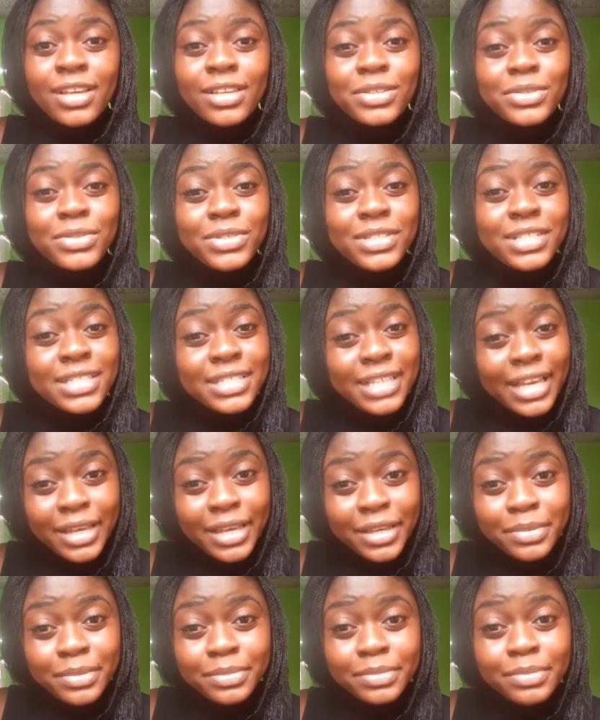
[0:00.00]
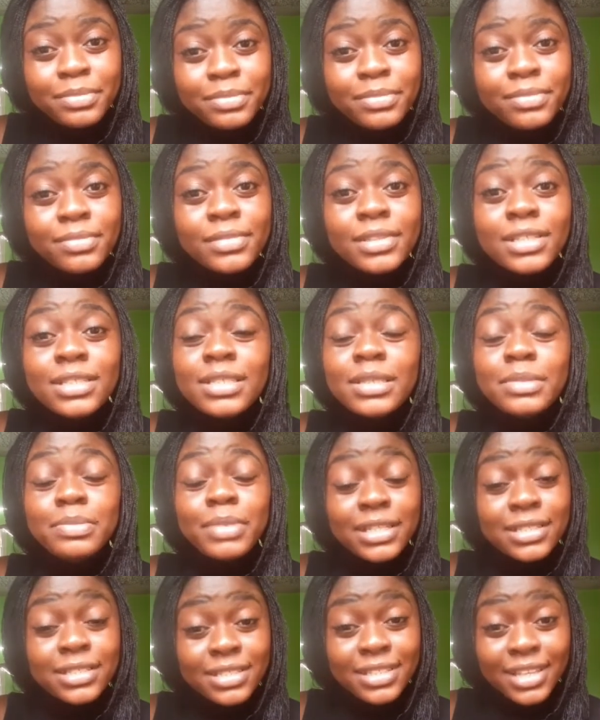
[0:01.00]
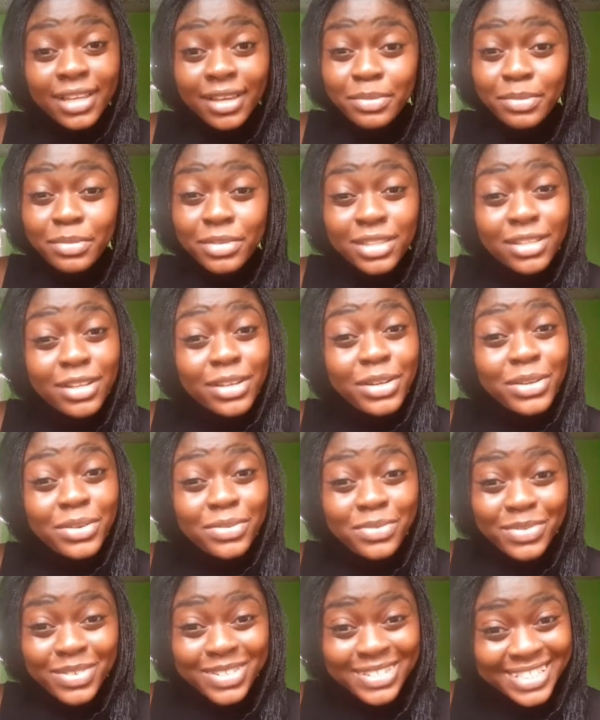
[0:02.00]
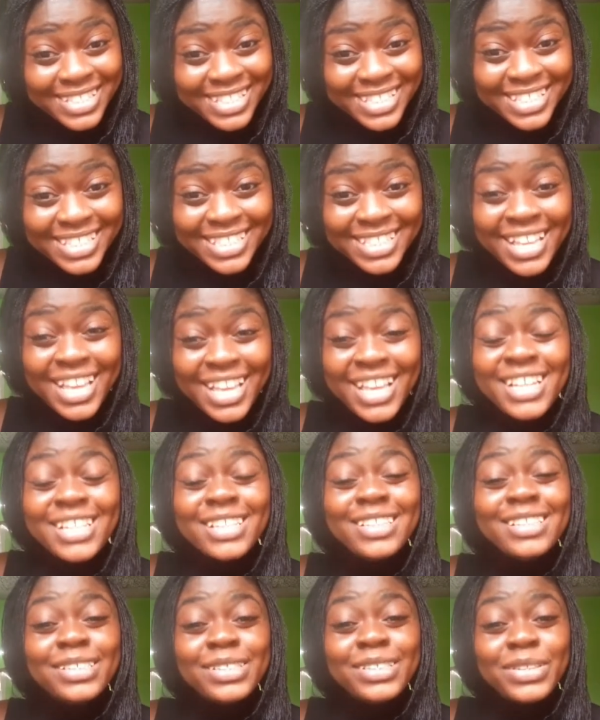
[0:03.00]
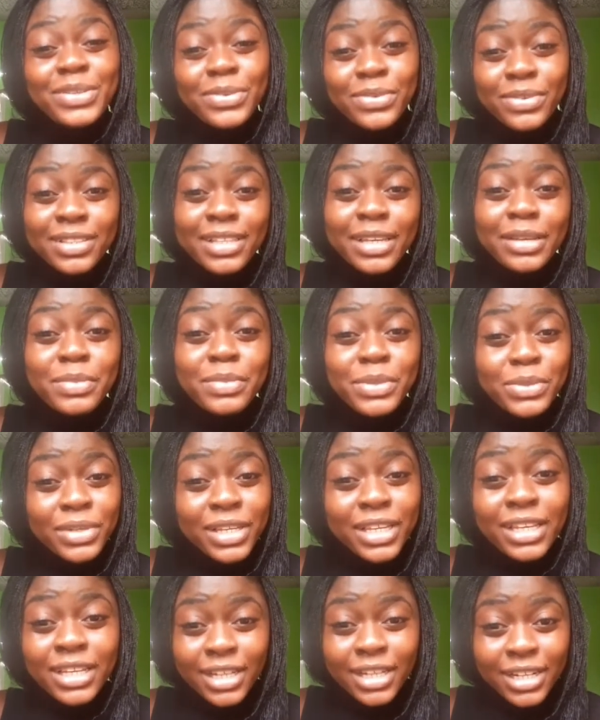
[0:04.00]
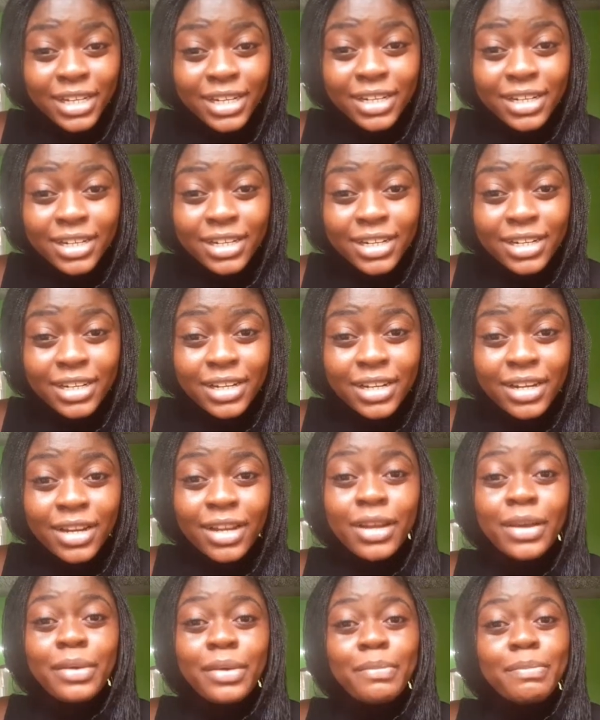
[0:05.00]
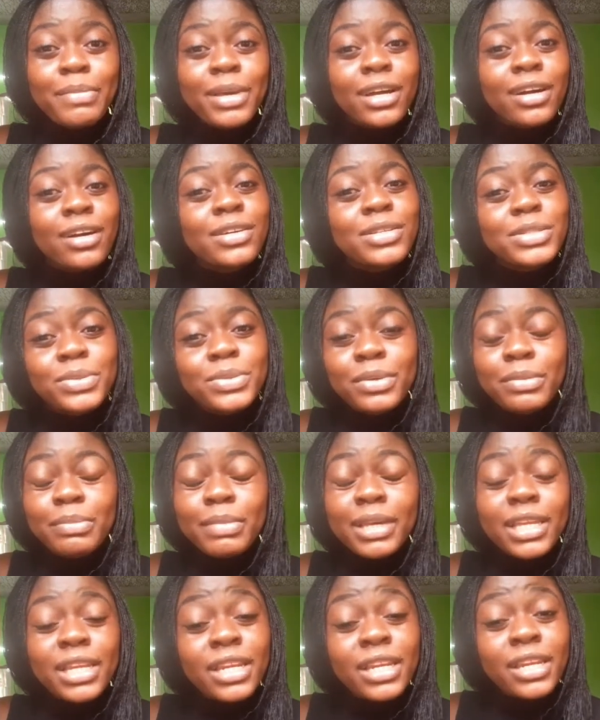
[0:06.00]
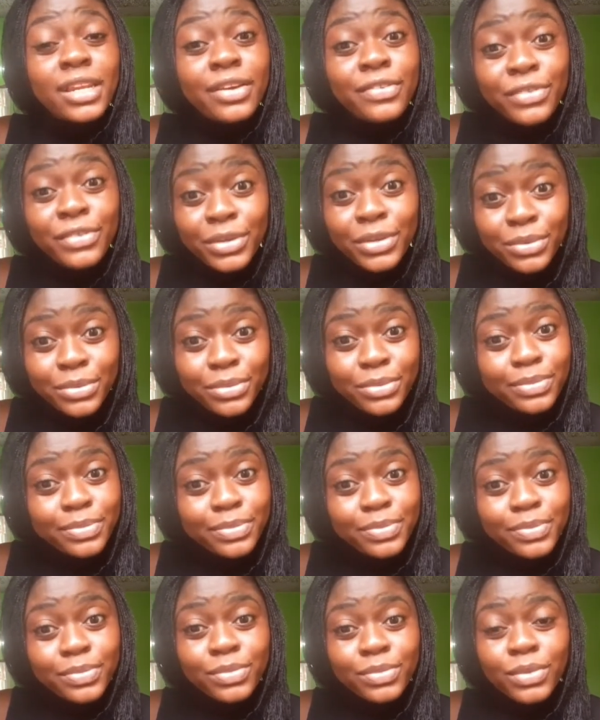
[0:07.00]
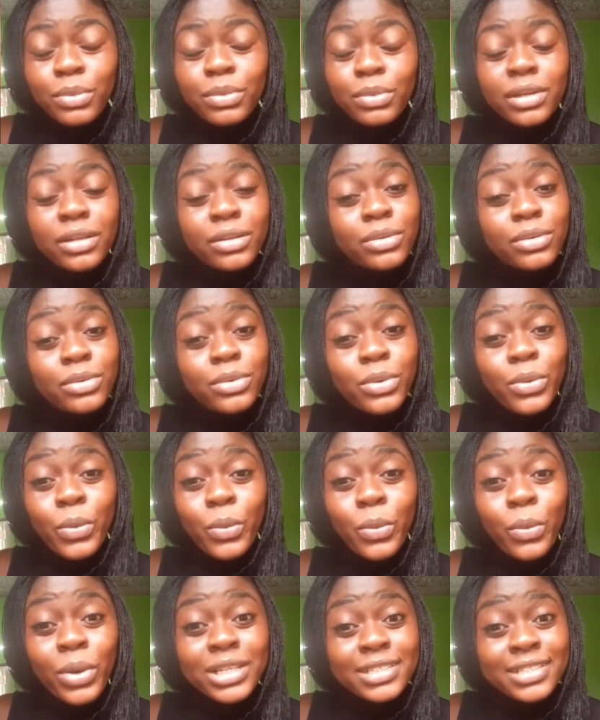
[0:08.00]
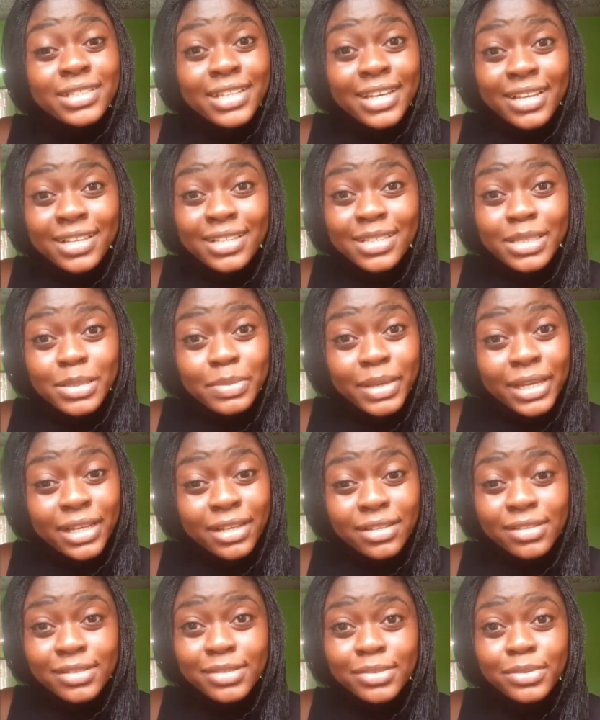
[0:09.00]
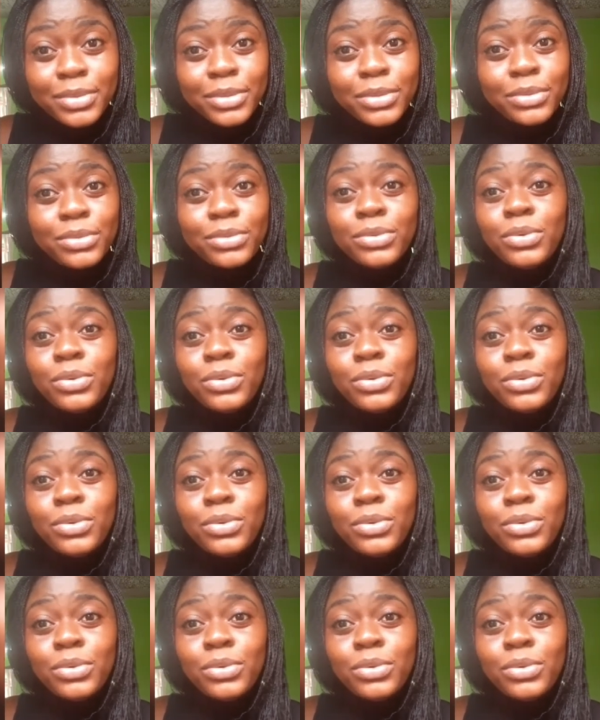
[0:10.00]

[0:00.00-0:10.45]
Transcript: Use the time, spend time with your loved ones, show them you care, because we may never know. We don't know what to expect. We don't